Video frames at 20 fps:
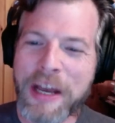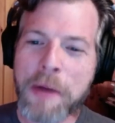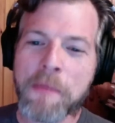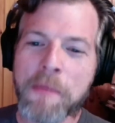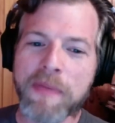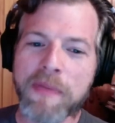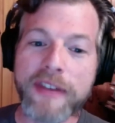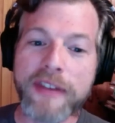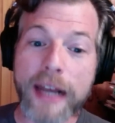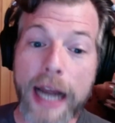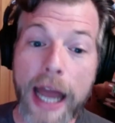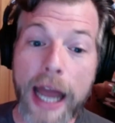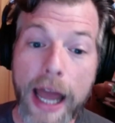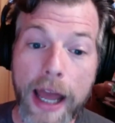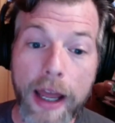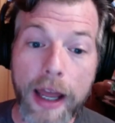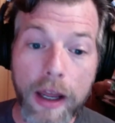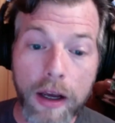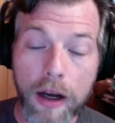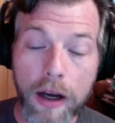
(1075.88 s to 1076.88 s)

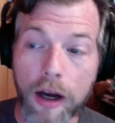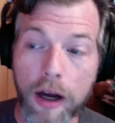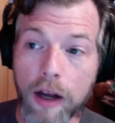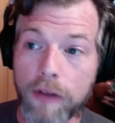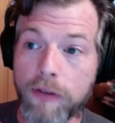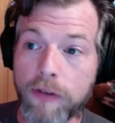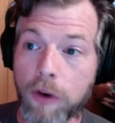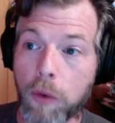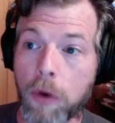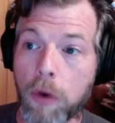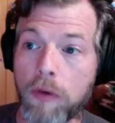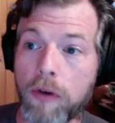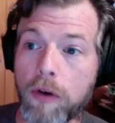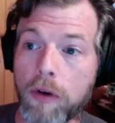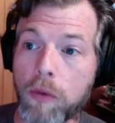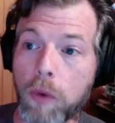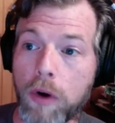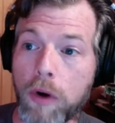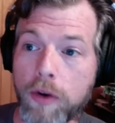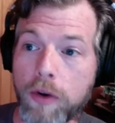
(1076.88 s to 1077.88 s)
Today, so
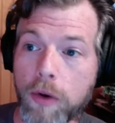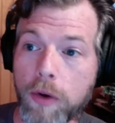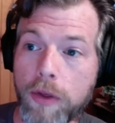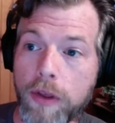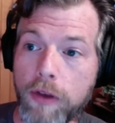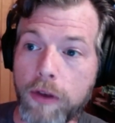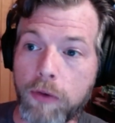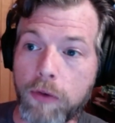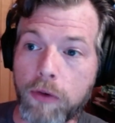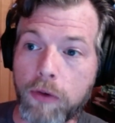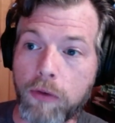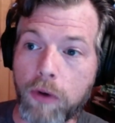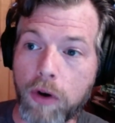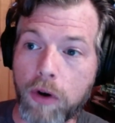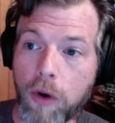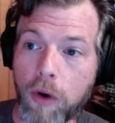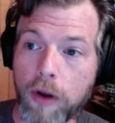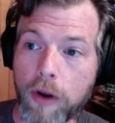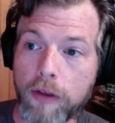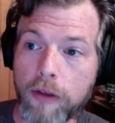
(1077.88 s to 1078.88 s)
we're doing this. We're
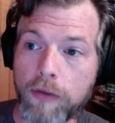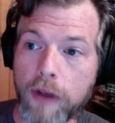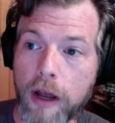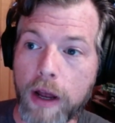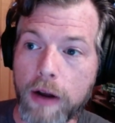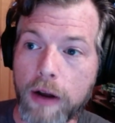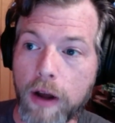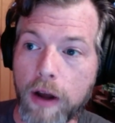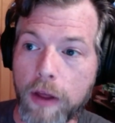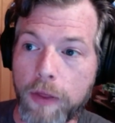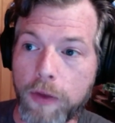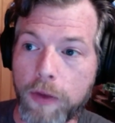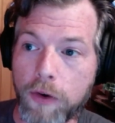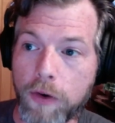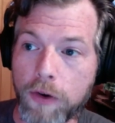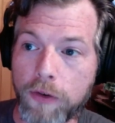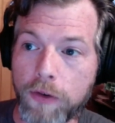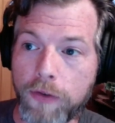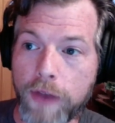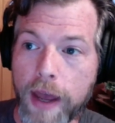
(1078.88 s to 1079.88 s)
recording this on
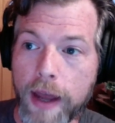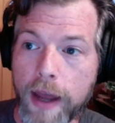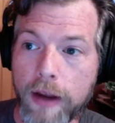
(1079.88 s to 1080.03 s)
Thursday,